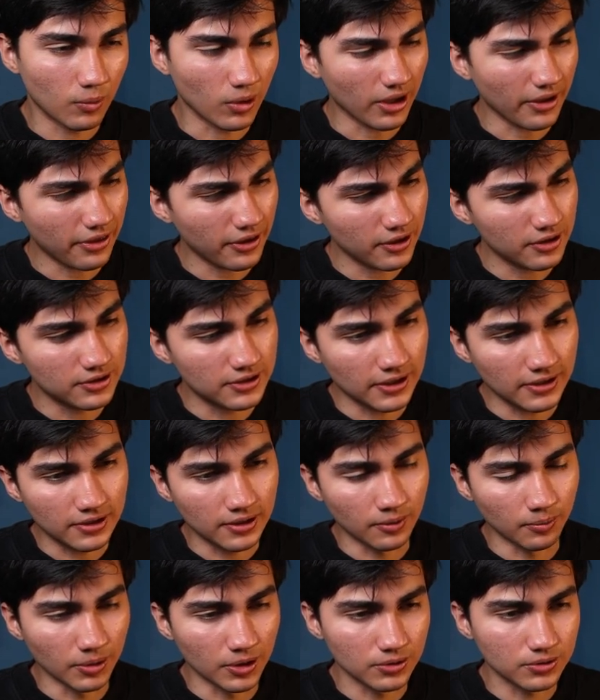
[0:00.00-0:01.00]
Well, I think
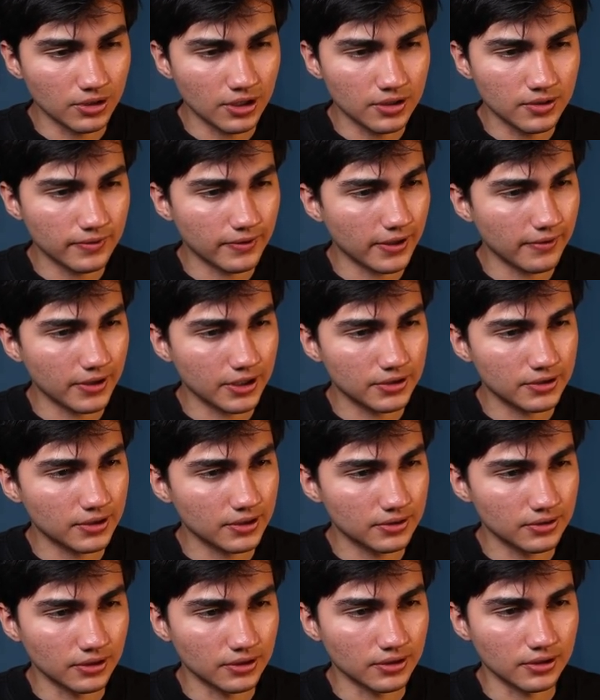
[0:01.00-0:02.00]
taking because h5,
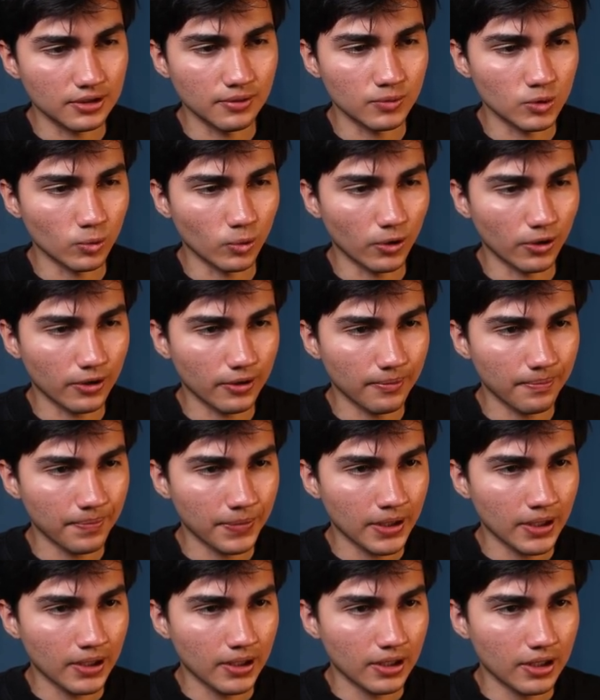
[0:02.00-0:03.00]
h6 doesn't seem to work.
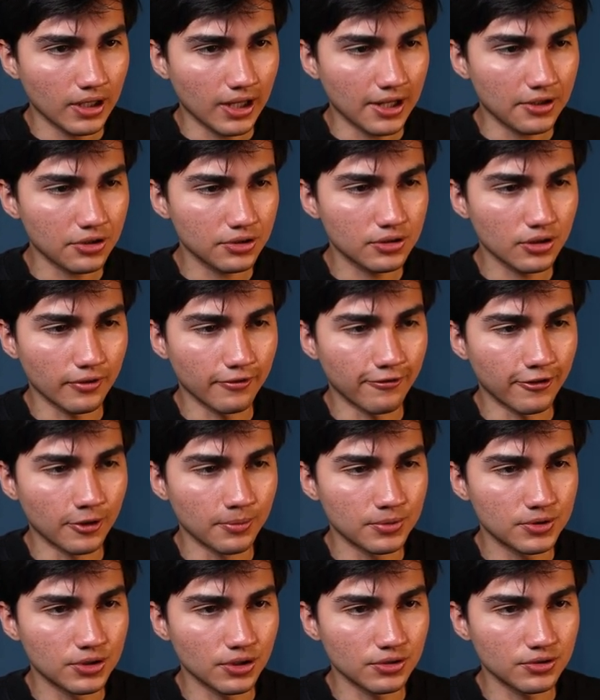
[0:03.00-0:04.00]
And just to
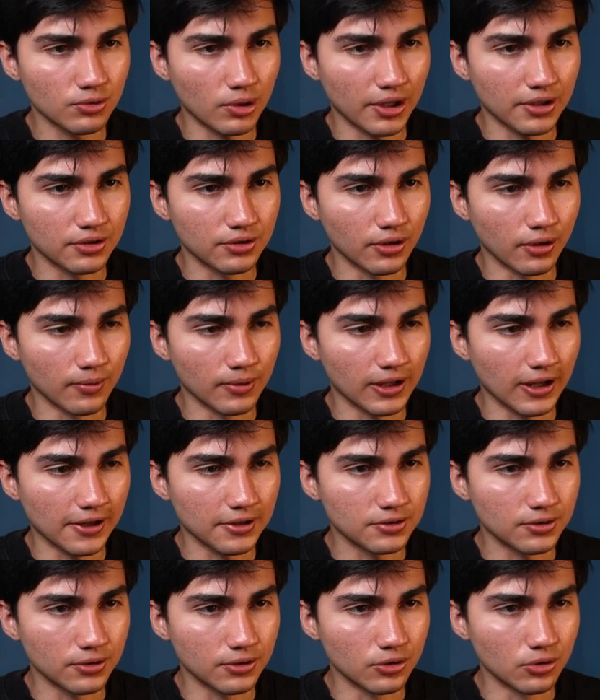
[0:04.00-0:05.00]
confirm, just so I don't
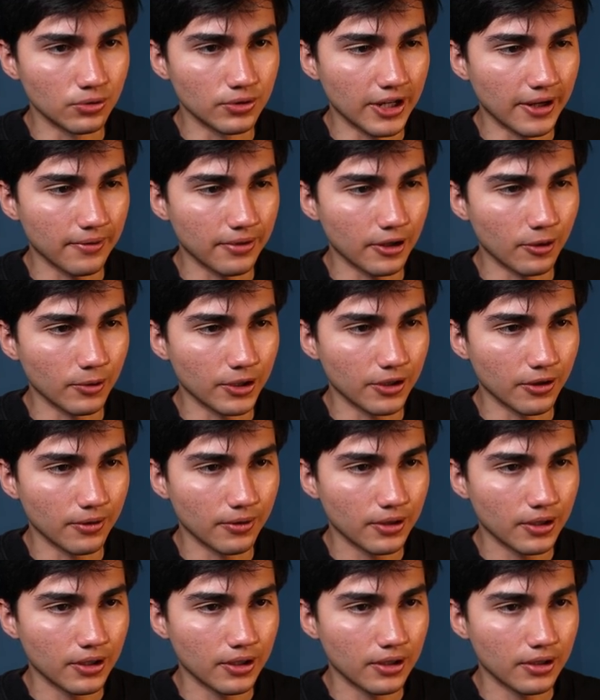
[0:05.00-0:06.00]
lie to you, yeah, there we go.
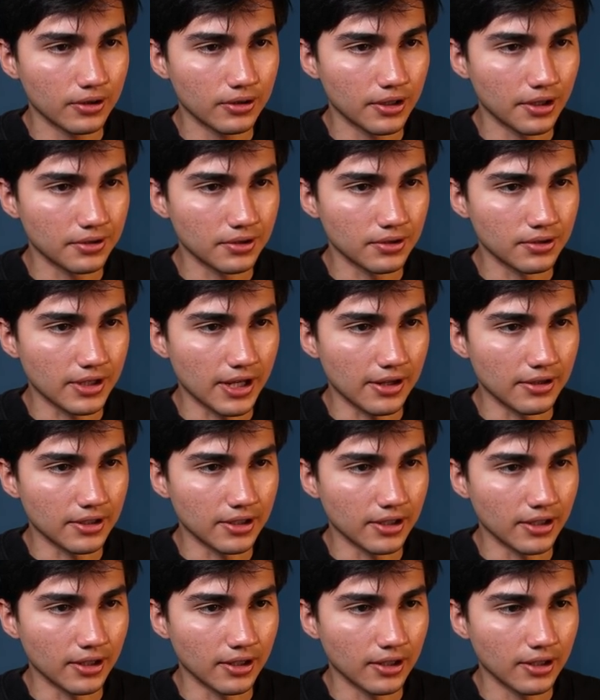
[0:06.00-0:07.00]
This is the
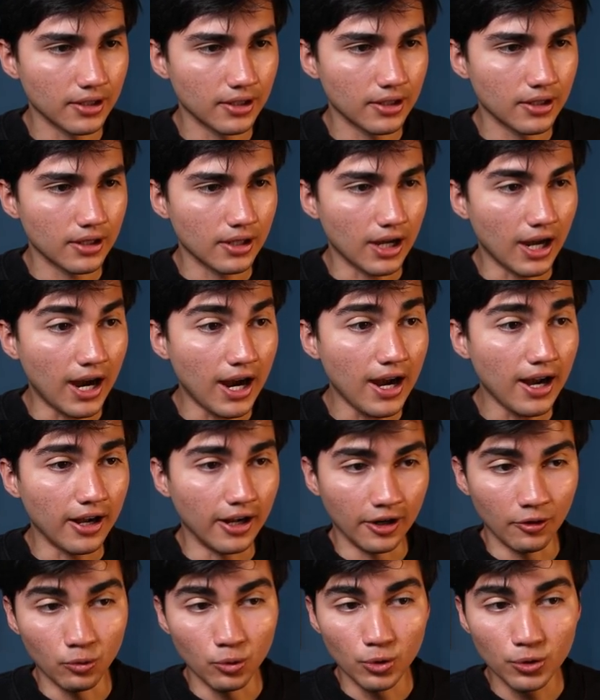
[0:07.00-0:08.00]
idea.
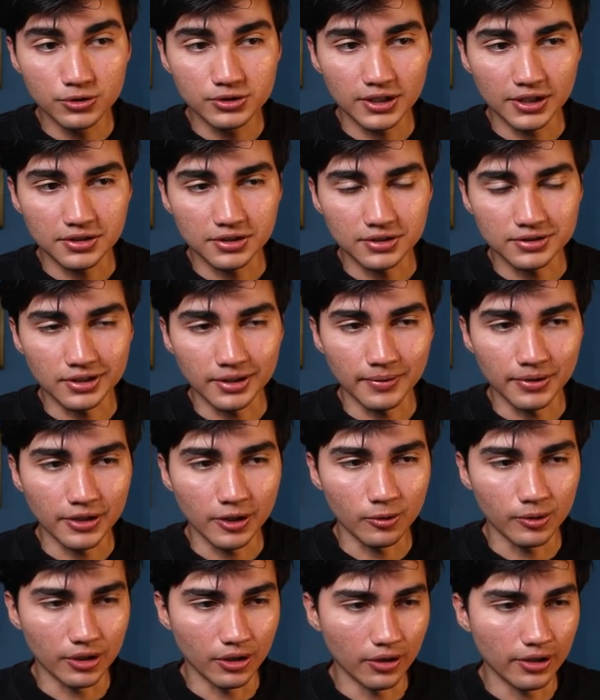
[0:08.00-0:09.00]
Ah, and rook takes g7.
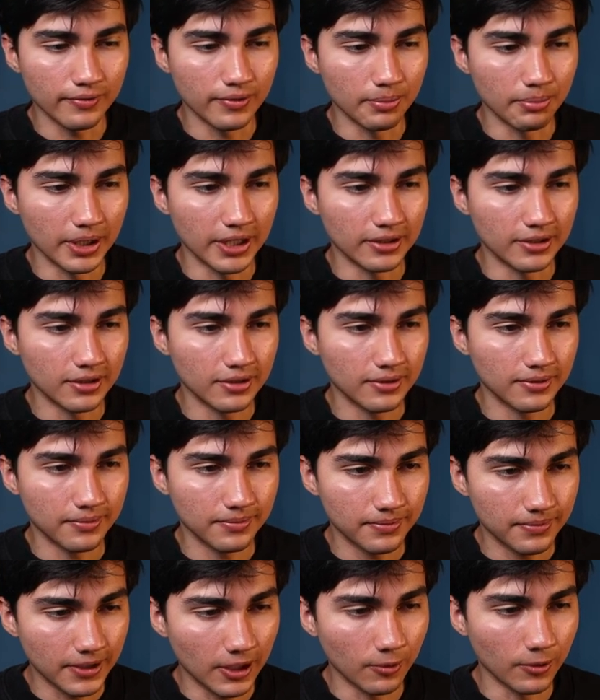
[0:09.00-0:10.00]
There we go, even better.
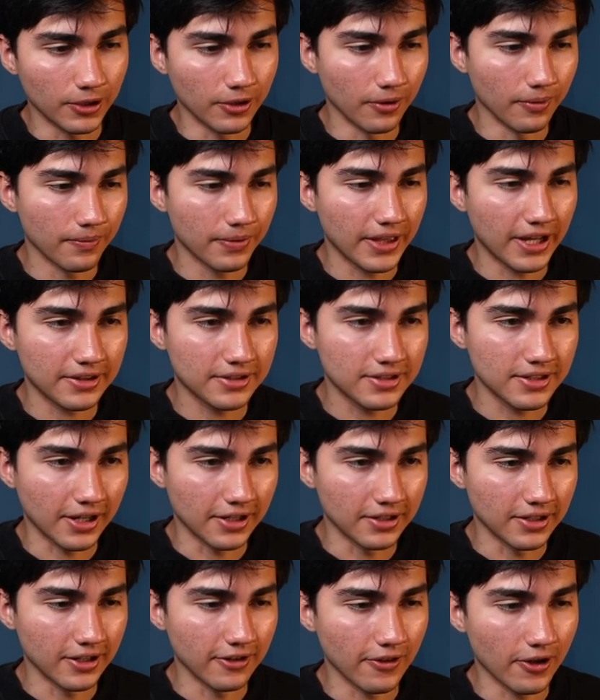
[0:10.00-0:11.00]
There we go. That's the
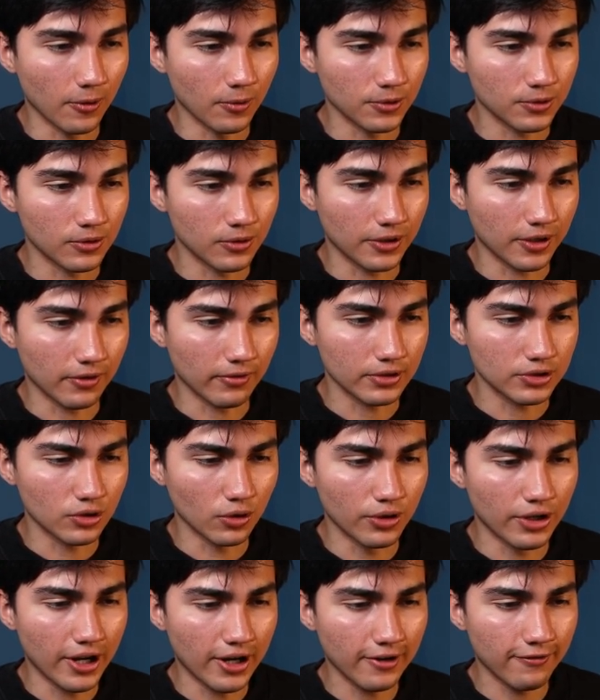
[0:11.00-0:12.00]
idea that I was looking for.
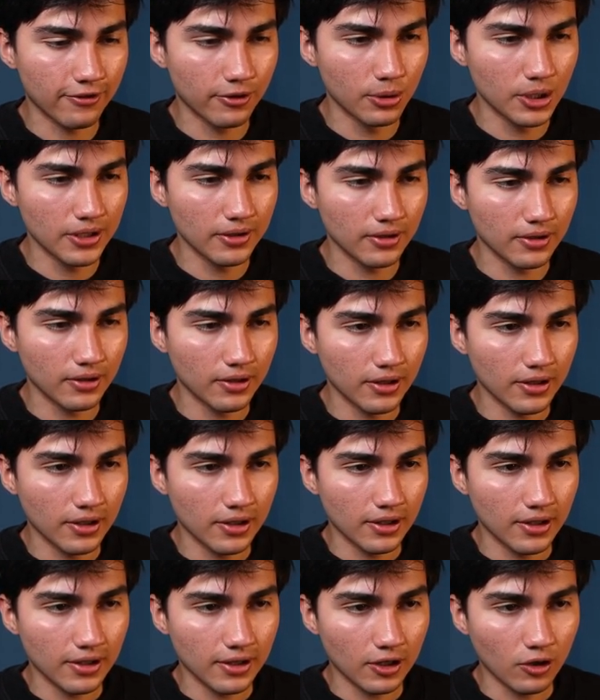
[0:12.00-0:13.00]
So knight of 3
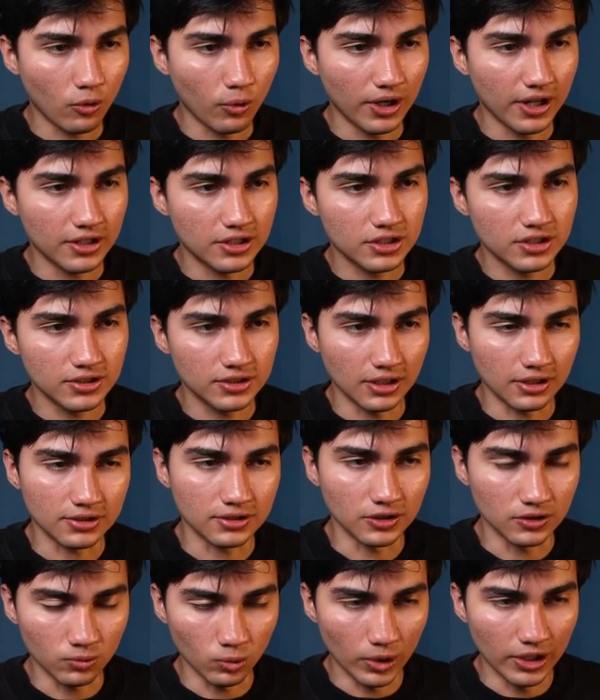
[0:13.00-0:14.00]
queen
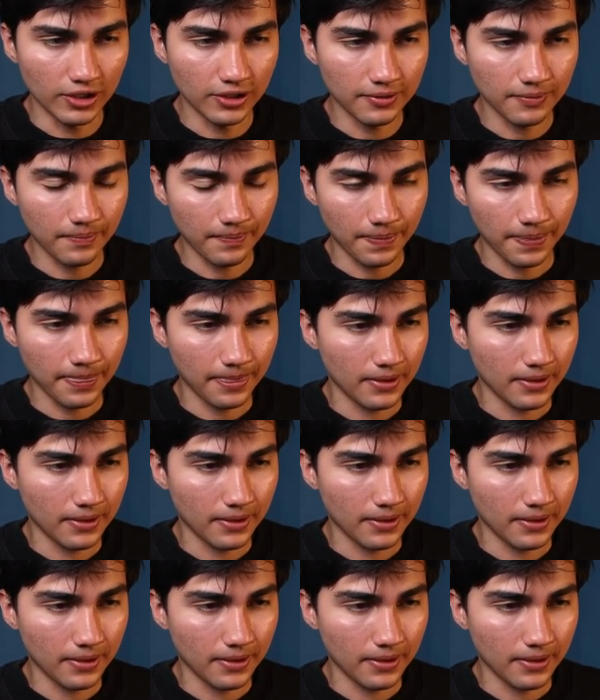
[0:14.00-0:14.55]
h6 is winning.